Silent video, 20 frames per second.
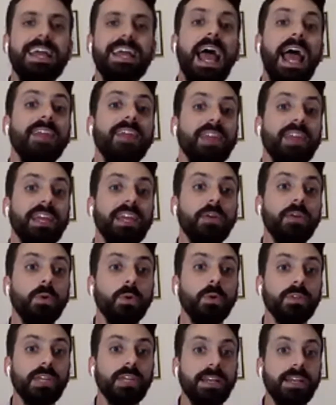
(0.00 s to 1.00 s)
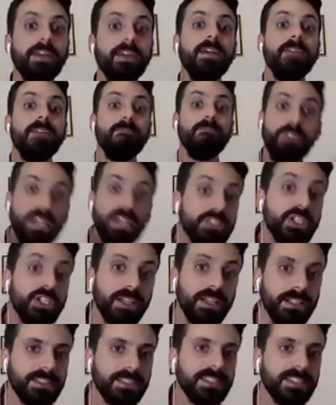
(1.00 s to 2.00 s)
and they called it
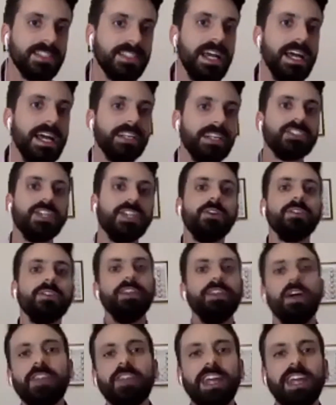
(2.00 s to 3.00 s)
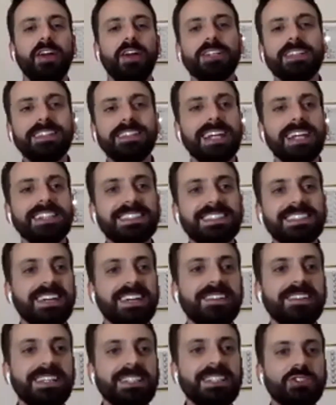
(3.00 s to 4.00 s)
Vigilance Stare. So you know, they're not
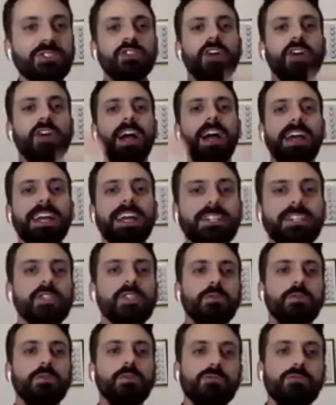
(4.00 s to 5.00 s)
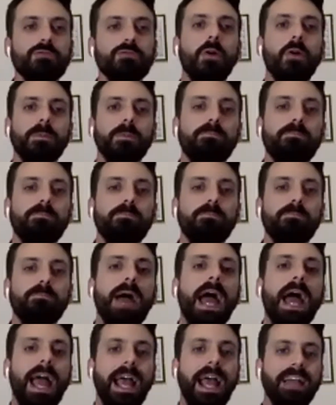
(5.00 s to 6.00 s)
necessarily trying to roll
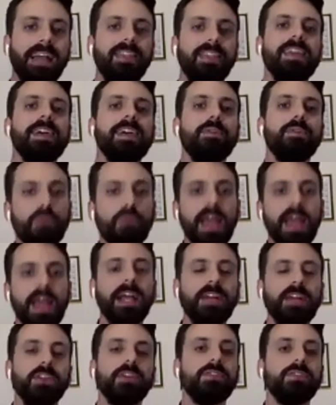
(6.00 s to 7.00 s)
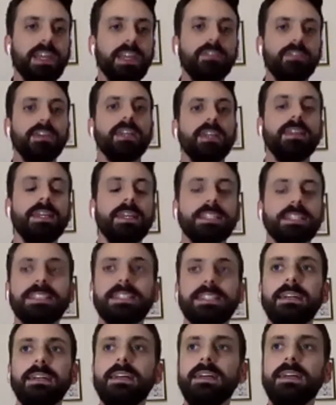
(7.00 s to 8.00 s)
back the effect of giving this
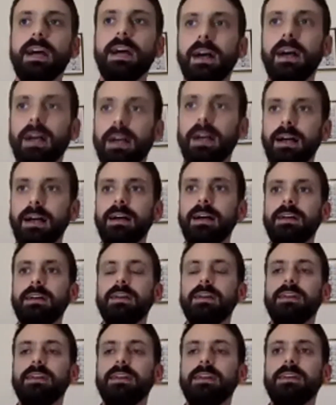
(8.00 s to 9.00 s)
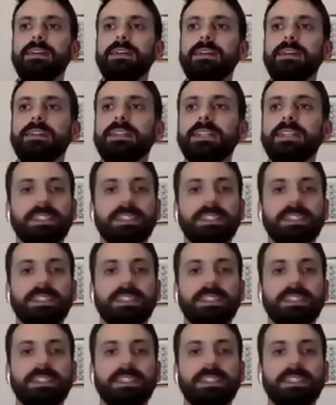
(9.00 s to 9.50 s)
uh, this